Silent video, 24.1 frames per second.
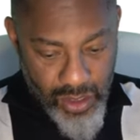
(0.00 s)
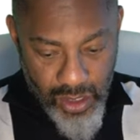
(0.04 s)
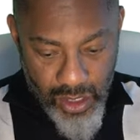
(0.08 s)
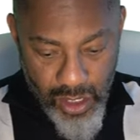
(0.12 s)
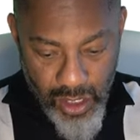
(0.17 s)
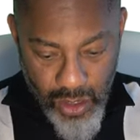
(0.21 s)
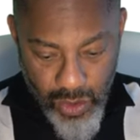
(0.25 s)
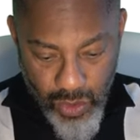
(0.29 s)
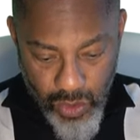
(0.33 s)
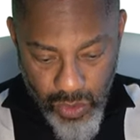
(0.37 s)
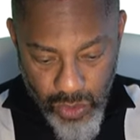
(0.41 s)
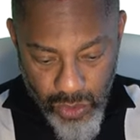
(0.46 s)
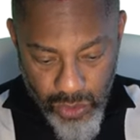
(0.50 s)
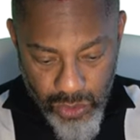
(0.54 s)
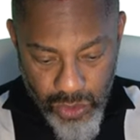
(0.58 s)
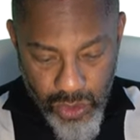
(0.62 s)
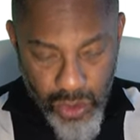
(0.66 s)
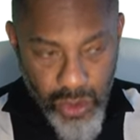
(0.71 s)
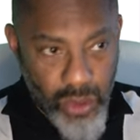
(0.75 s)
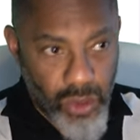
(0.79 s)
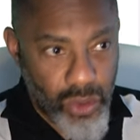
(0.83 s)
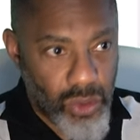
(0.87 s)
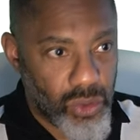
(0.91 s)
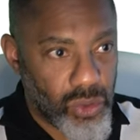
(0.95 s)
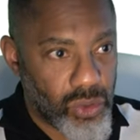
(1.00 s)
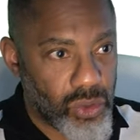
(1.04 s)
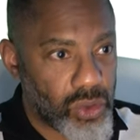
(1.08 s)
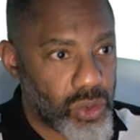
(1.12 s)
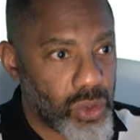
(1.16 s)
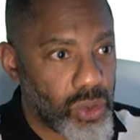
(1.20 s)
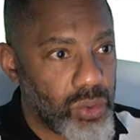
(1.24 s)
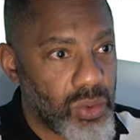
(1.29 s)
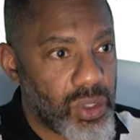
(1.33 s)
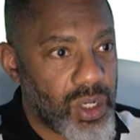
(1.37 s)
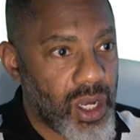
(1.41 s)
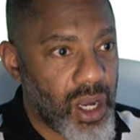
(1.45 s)
Equals
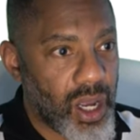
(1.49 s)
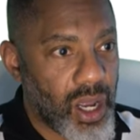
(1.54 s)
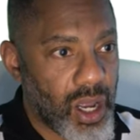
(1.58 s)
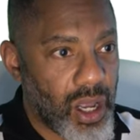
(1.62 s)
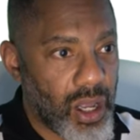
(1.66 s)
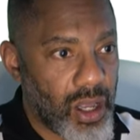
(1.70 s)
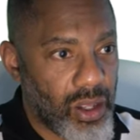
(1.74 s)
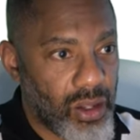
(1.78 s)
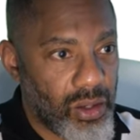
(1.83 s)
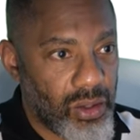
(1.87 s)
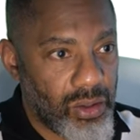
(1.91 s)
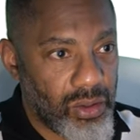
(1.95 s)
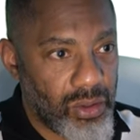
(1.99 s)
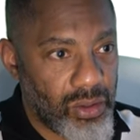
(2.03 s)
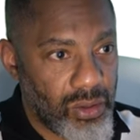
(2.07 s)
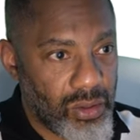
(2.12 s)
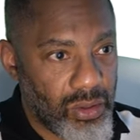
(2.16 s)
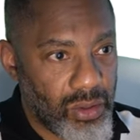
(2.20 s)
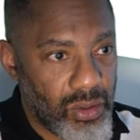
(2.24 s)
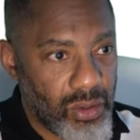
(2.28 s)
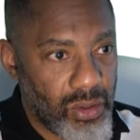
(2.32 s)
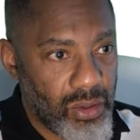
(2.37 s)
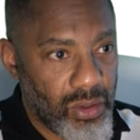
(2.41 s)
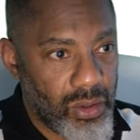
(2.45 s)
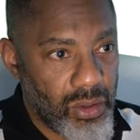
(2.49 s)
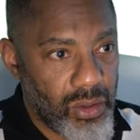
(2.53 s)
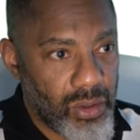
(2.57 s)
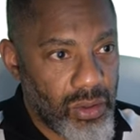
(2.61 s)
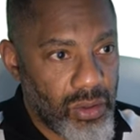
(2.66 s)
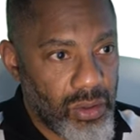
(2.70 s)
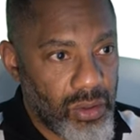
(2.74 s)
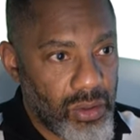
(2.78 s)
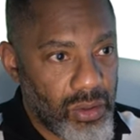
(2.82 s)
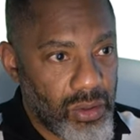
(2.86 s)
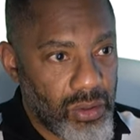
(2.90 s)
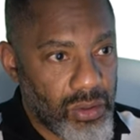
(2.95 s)
TOCOL.
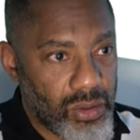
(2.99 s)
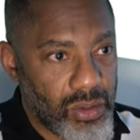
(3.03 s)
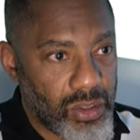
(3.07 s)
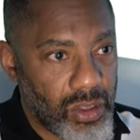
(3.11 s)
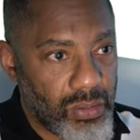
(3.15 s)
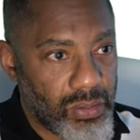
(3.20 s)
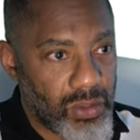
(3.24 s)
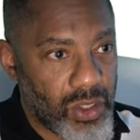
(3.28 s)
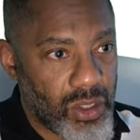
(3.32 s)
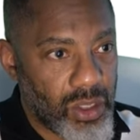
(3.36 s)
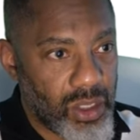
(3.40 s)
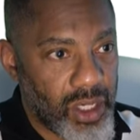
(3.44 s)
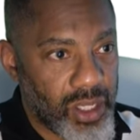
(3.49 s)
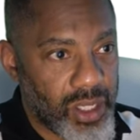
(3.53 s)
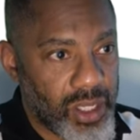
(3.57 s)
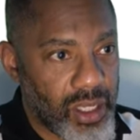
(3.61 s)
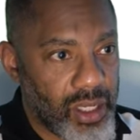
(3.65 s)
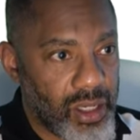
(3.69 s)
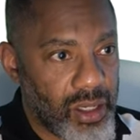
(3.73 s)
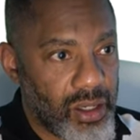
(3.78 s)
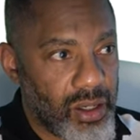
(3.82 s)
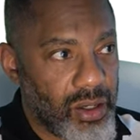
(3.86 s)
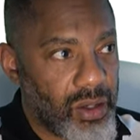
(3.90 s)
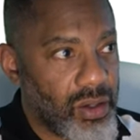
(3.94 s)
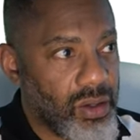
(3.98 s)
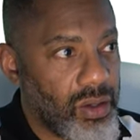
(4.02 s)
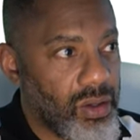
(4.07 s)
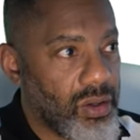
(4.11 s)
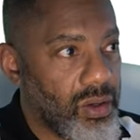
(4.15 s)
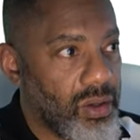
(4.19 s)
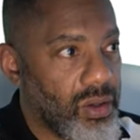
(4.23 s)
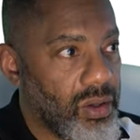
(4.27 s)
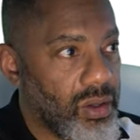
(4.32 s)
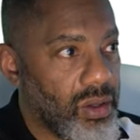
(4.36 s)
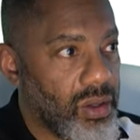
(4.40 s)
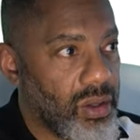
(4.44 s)
Double click it.
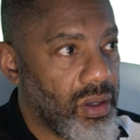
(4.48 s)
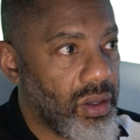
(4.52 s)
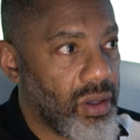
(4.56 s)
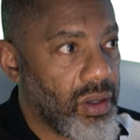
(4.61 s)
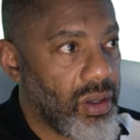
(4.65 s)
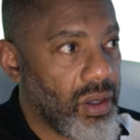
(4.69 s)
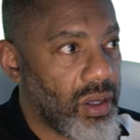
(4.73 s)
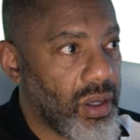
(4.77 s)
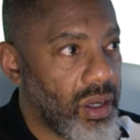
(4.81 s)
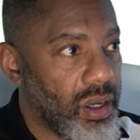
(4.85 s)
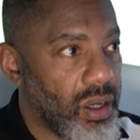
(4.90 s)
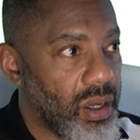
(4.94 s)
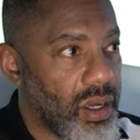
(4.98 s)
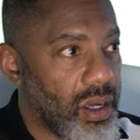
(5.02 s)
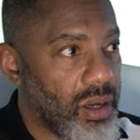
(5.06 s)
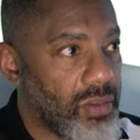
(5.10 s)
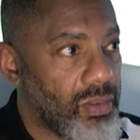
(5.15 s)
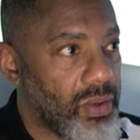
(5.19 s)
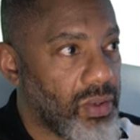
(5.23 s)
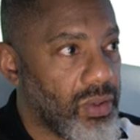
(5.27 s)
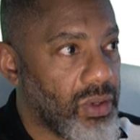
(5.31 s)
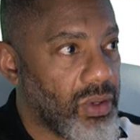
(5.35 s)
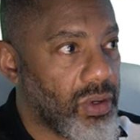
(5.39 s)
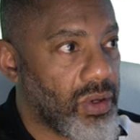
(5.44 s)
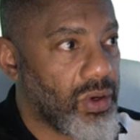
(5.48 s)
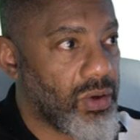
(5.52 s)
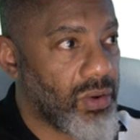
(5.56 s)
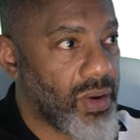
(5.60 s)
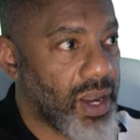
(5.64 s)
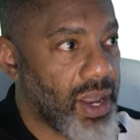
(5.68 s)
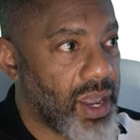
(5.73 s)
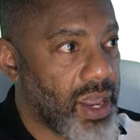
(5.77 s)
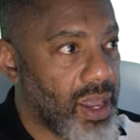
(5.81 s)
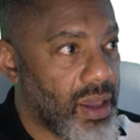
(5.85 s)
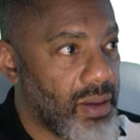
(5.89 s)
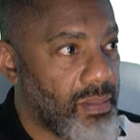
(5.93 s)
I'm going to
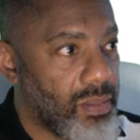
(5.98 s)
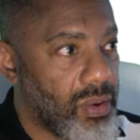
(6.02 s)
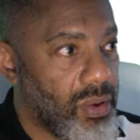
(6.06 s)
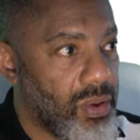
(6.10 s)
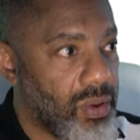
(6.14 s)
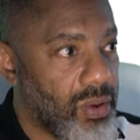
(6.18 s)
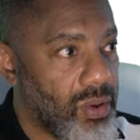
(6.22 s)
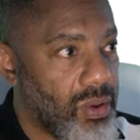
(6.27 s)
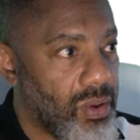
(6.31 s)
grab